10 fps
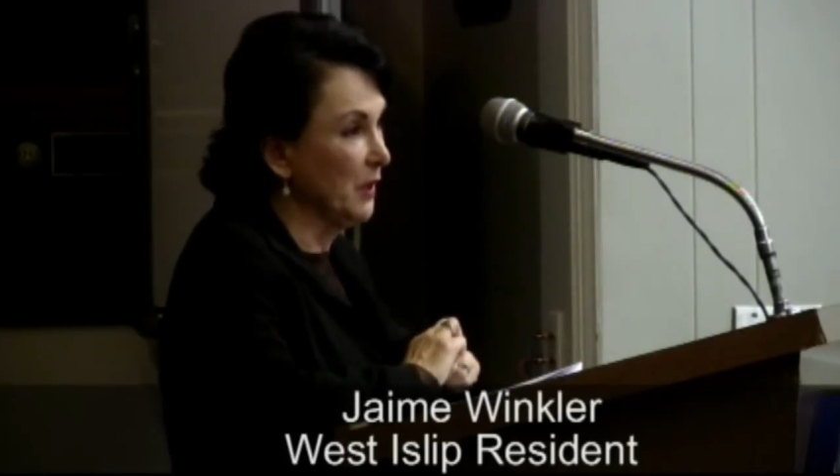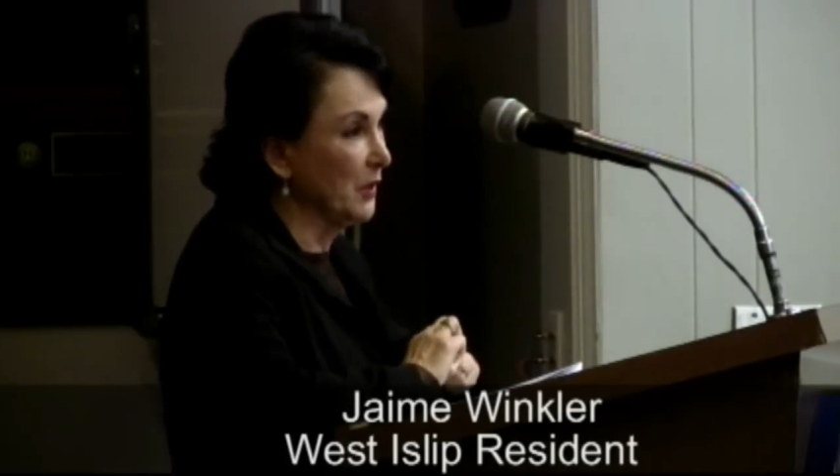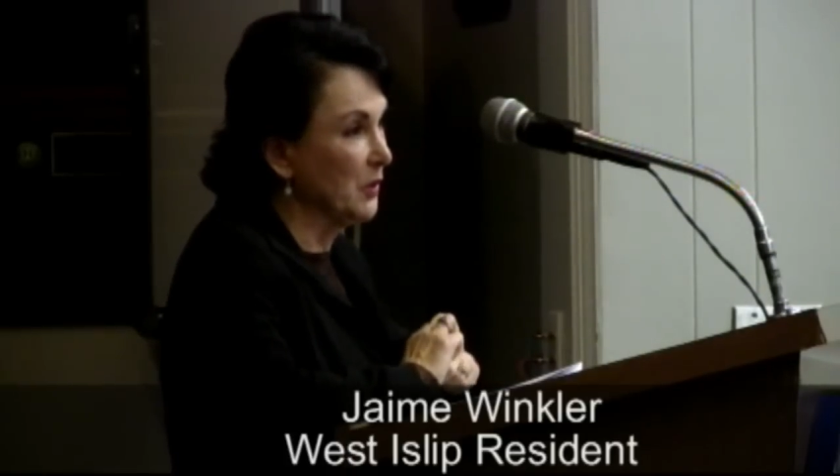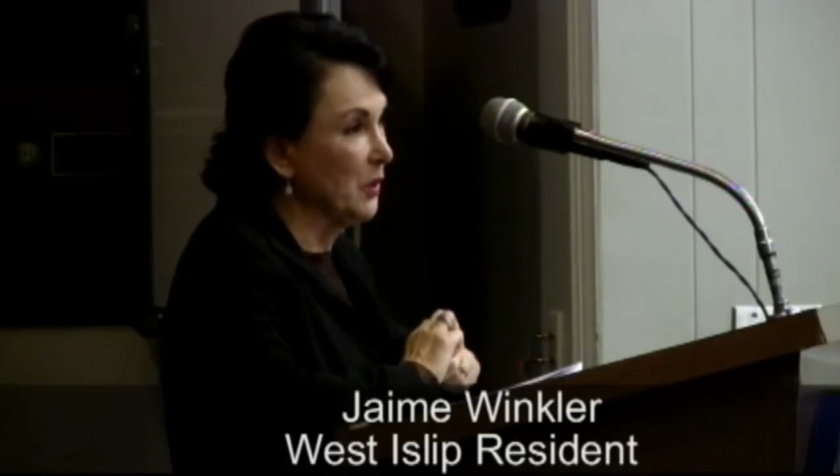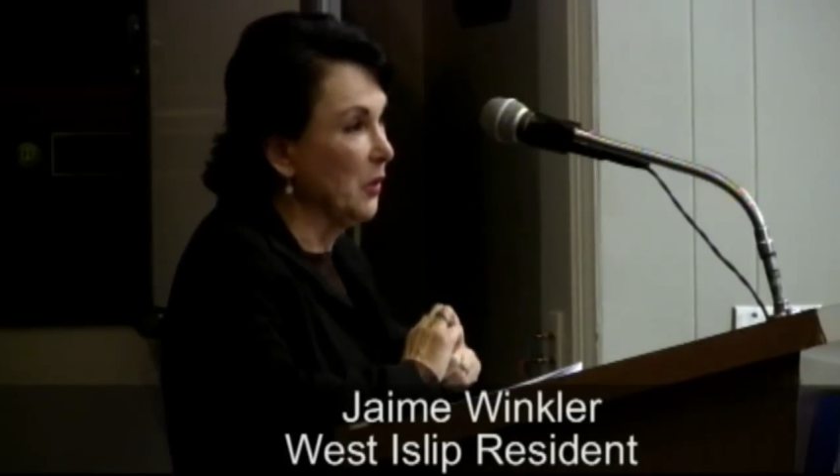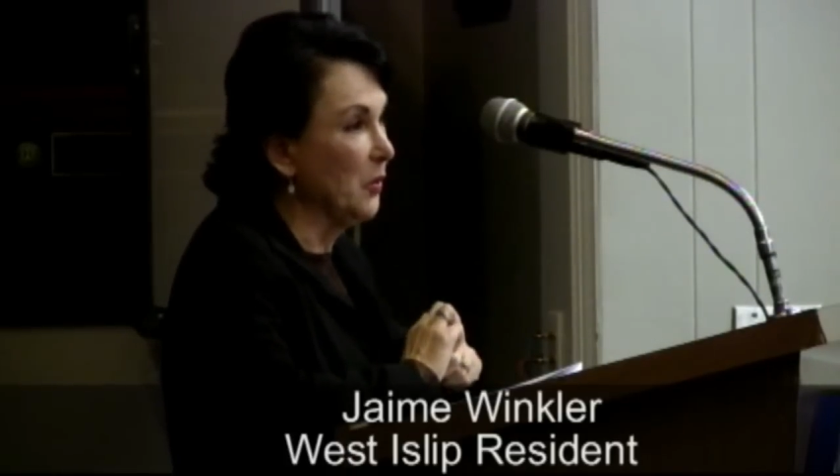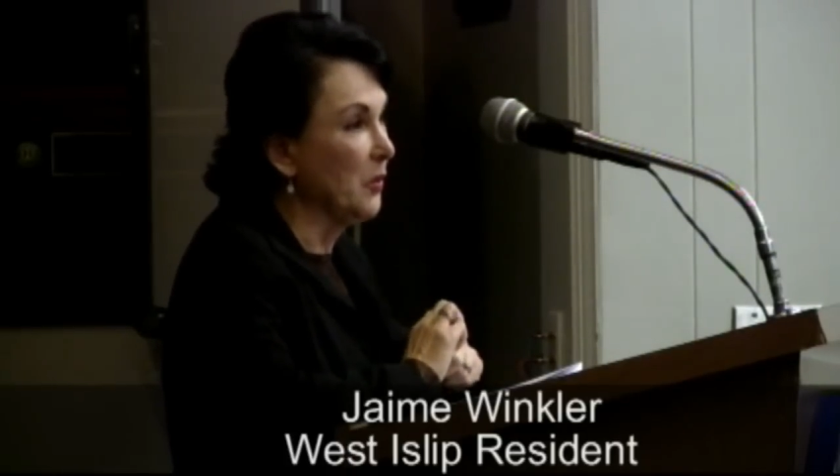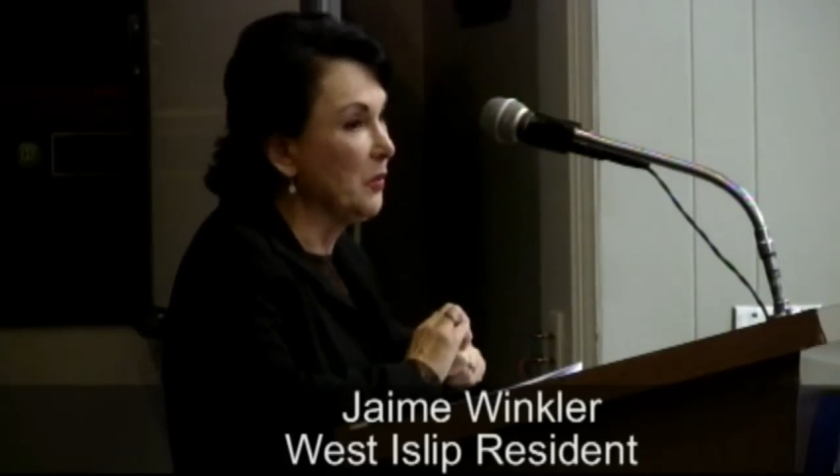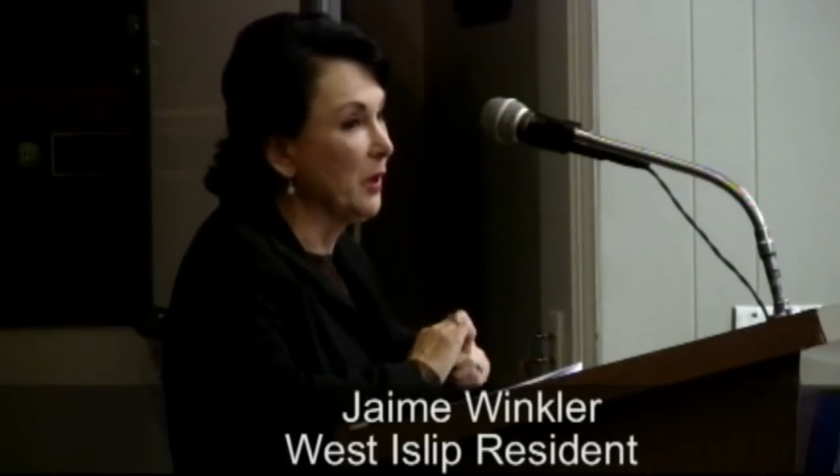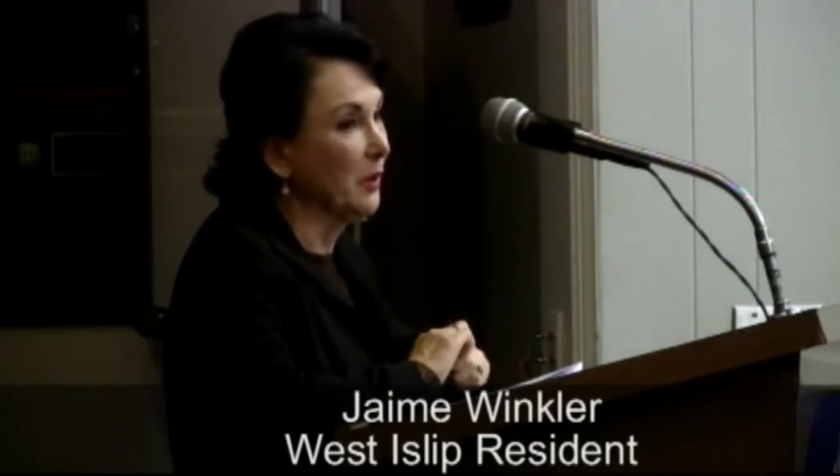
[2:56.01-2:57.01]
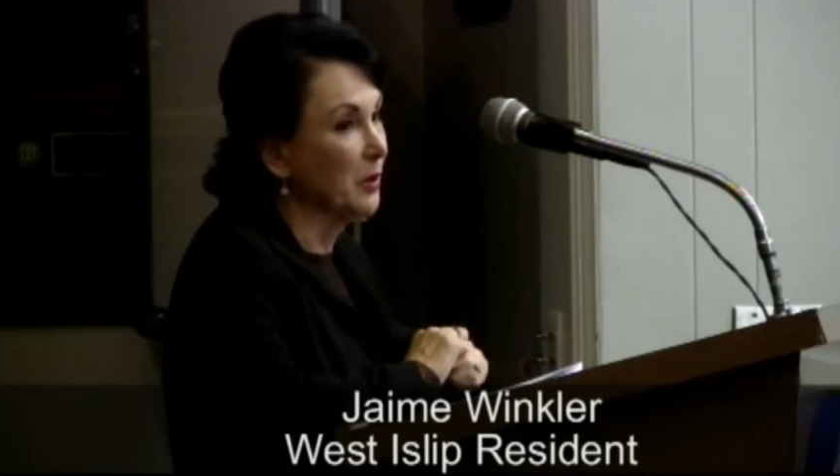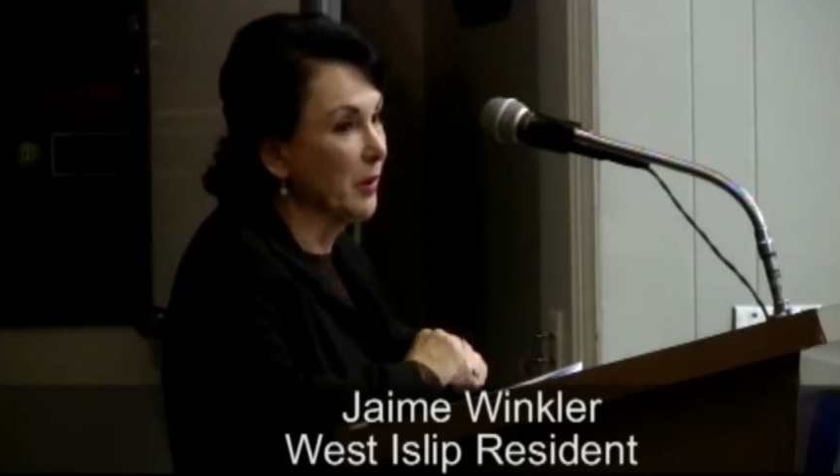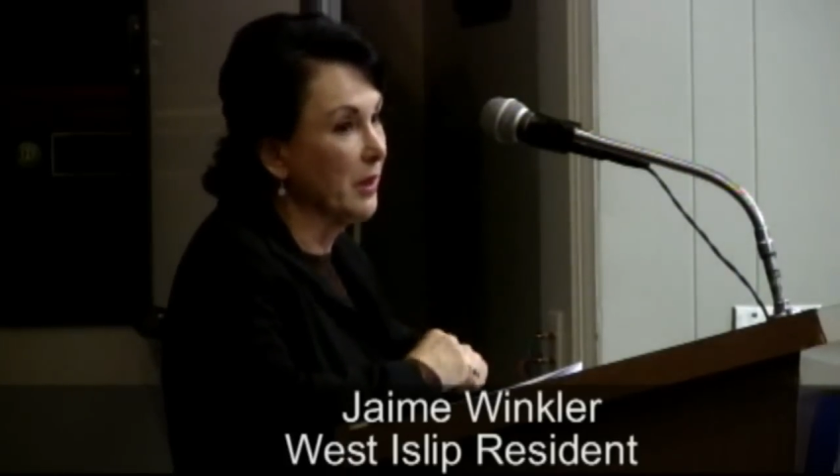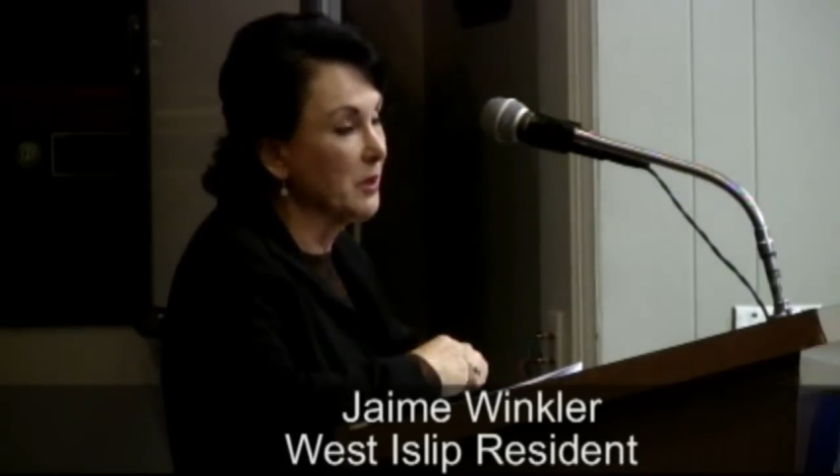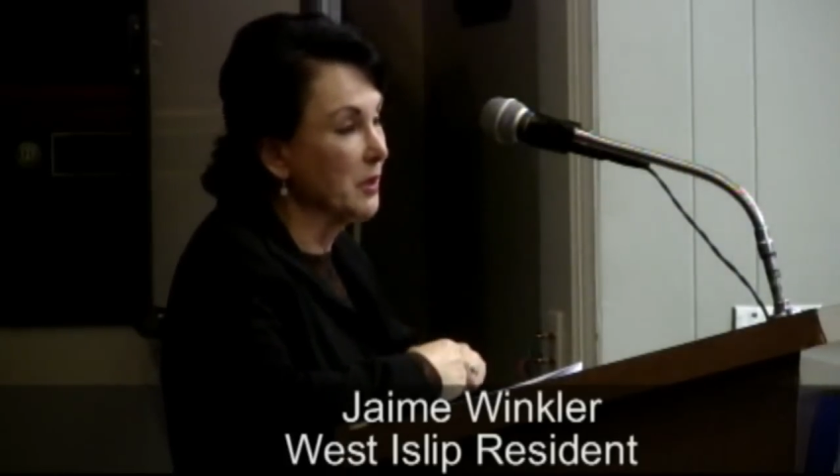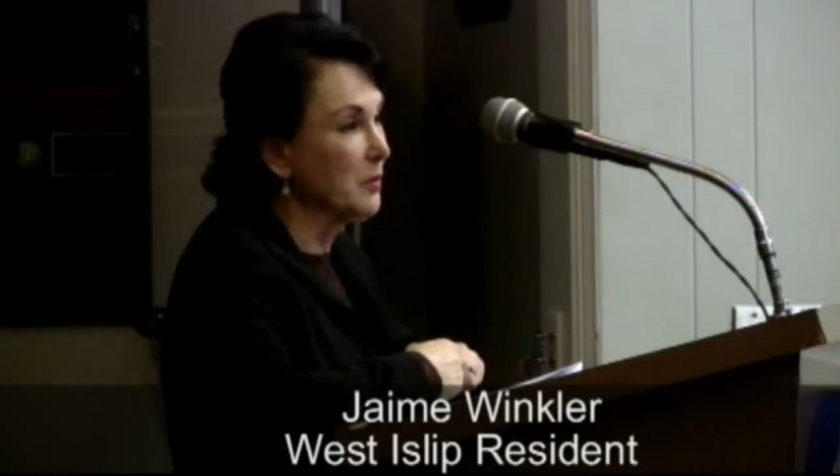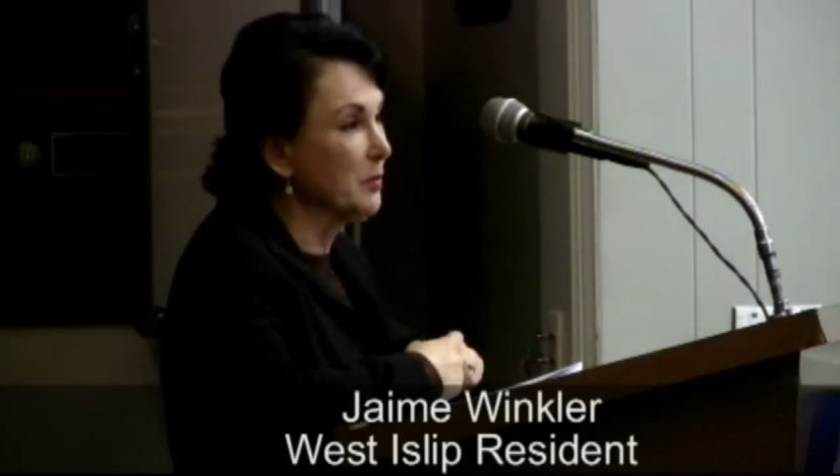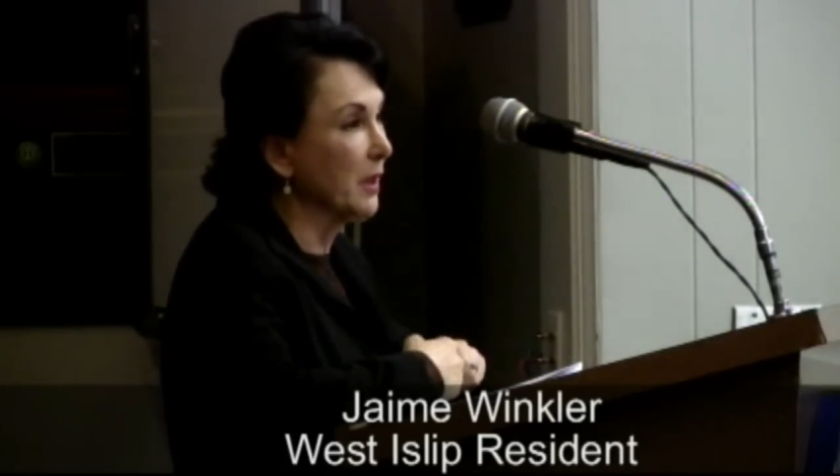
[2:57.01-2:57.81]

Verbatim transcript: CVS go where LaGrange is,